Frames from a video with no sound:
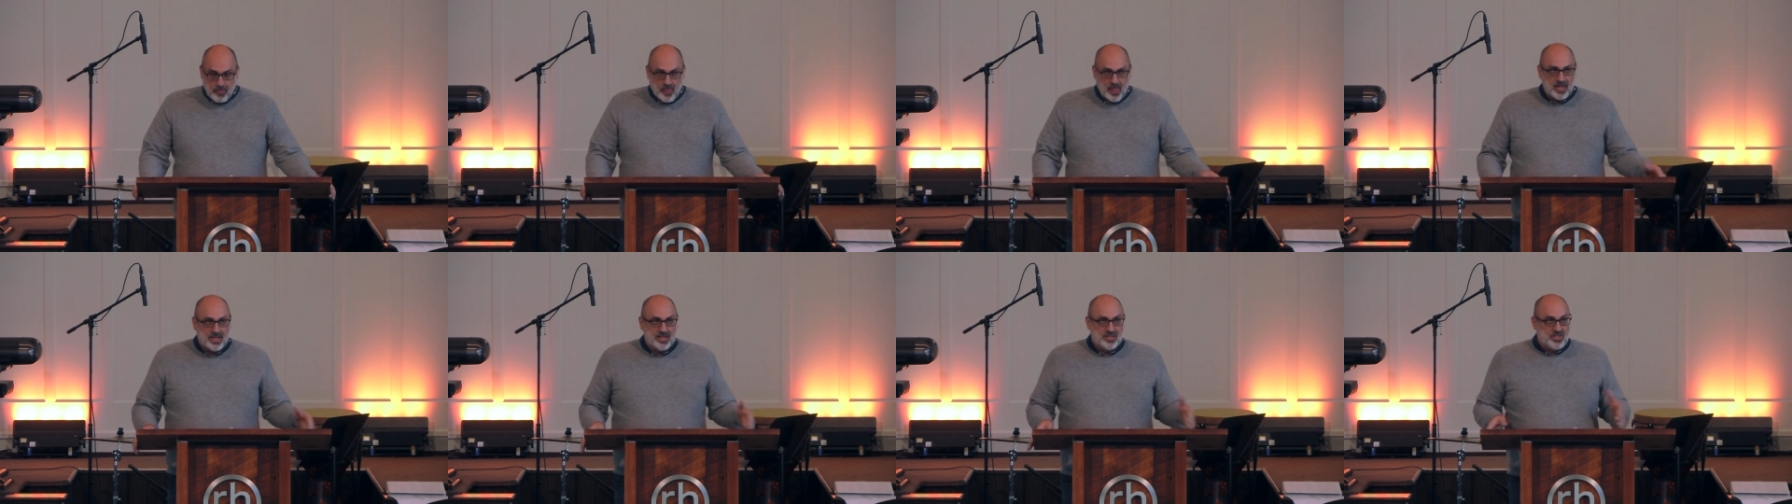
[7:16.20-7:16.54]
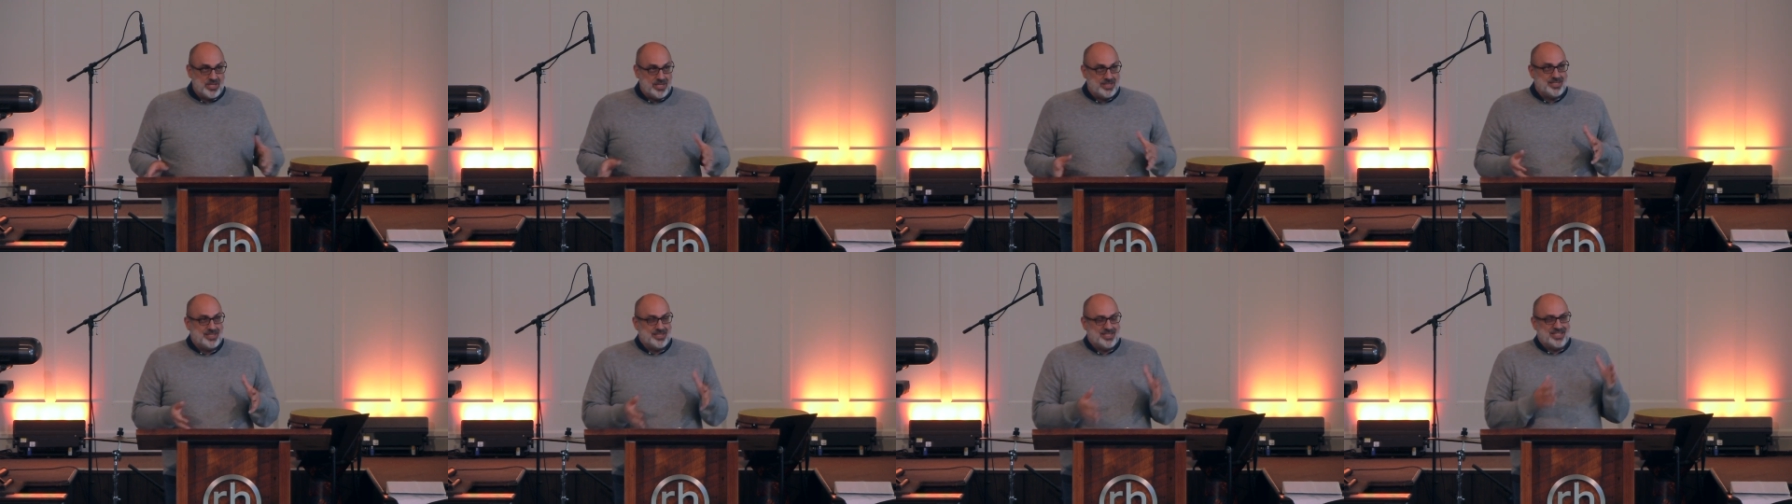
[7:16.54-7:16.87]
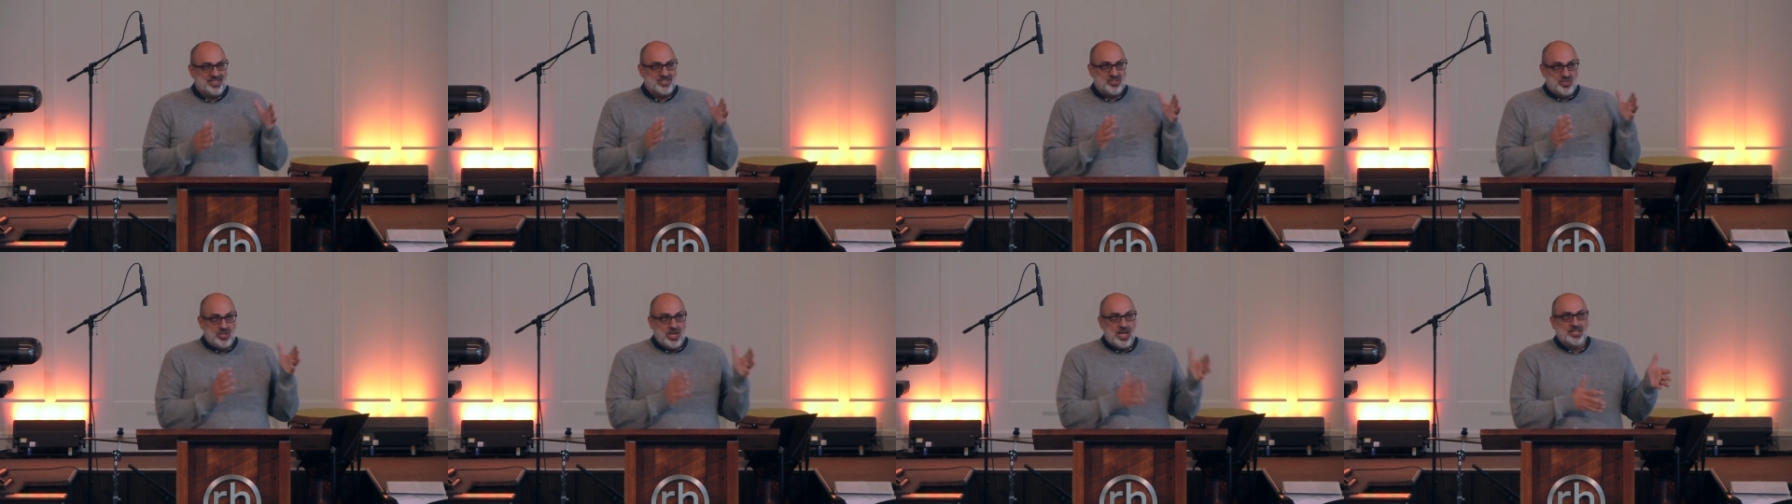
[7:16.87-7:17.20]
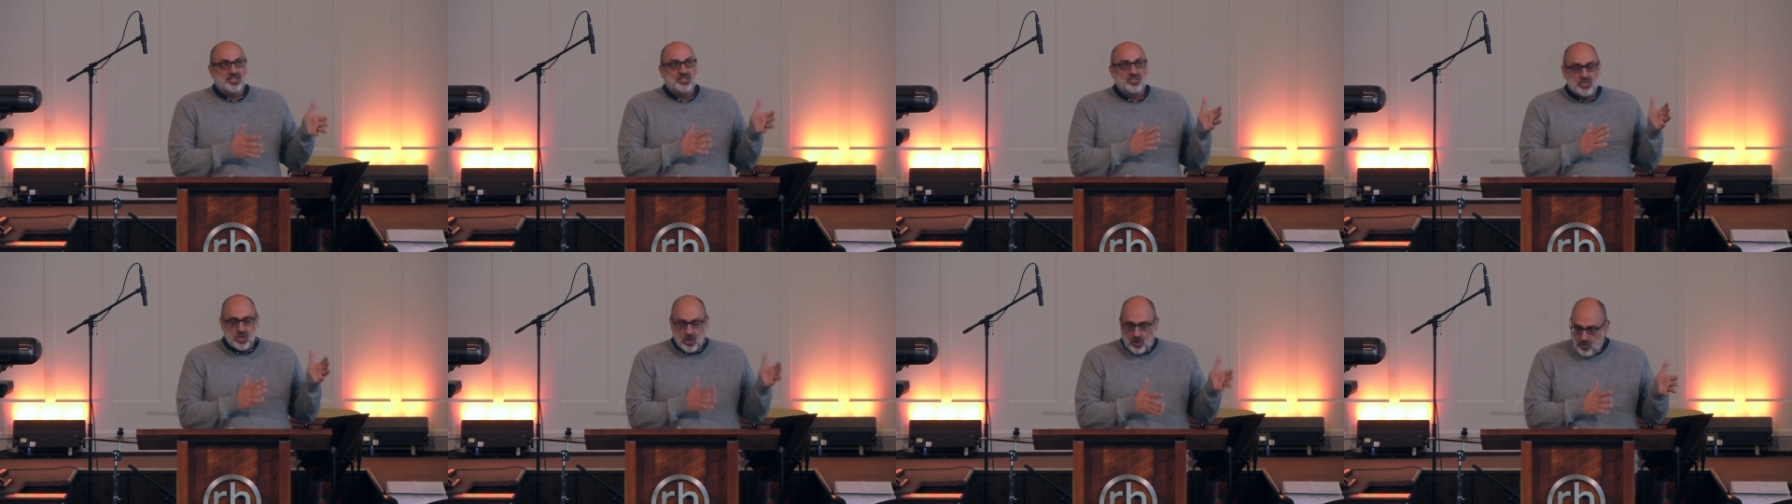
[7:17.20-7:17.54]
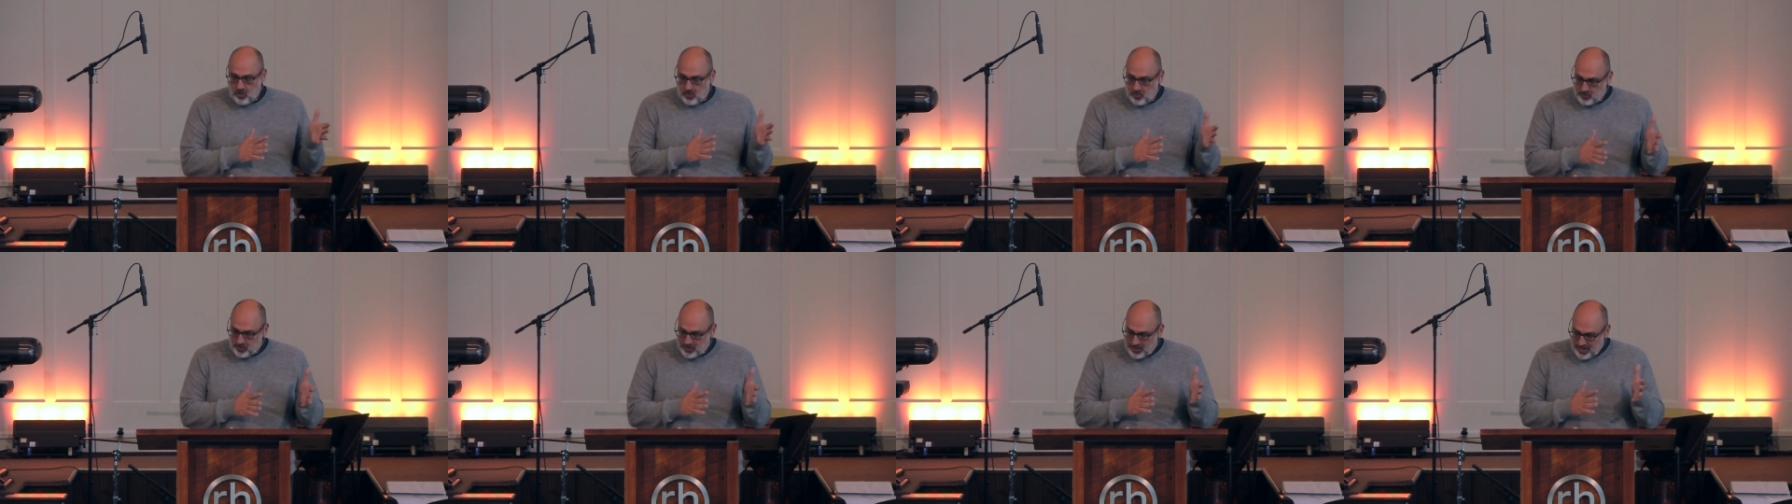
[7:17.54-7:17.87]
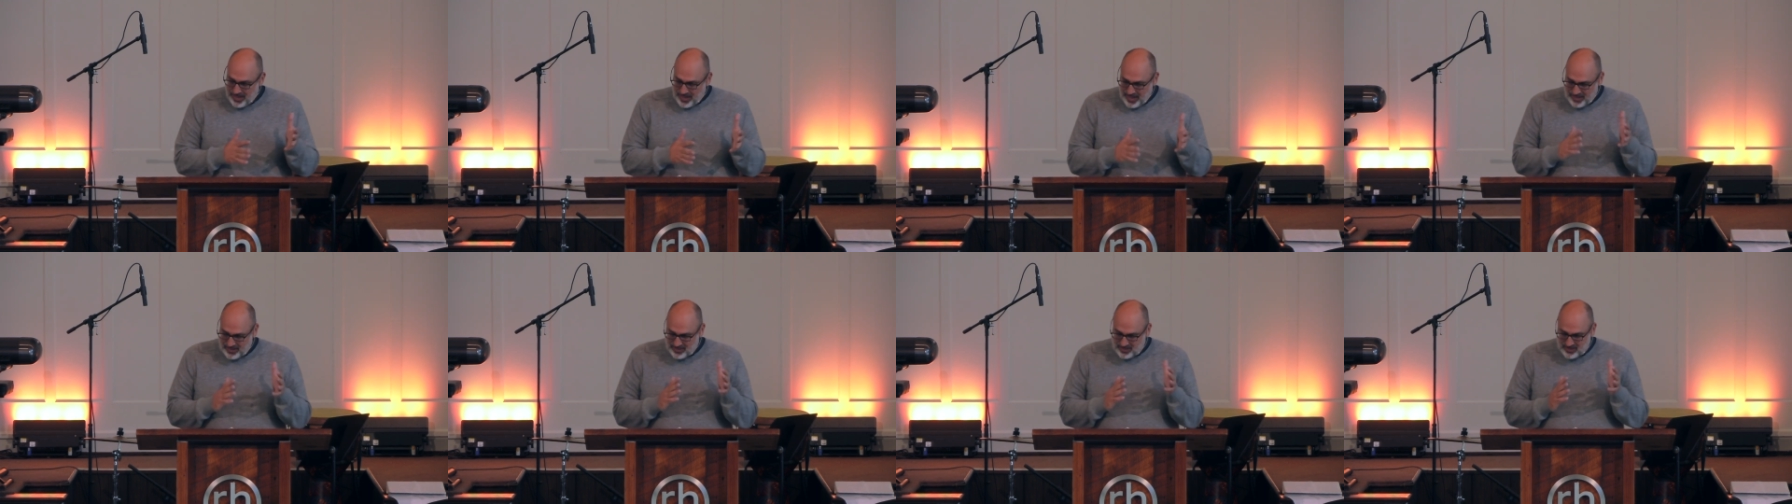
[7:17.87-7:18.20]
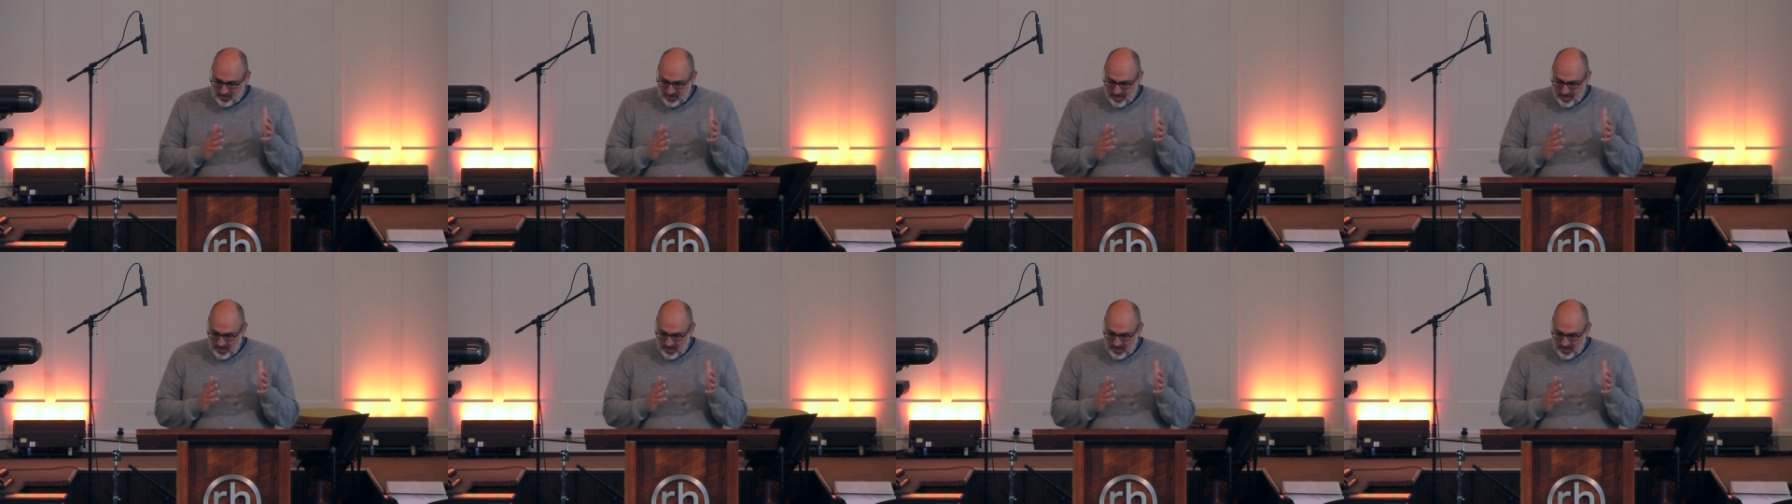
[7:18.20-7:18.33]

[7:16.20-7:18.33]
Jesus has just told his,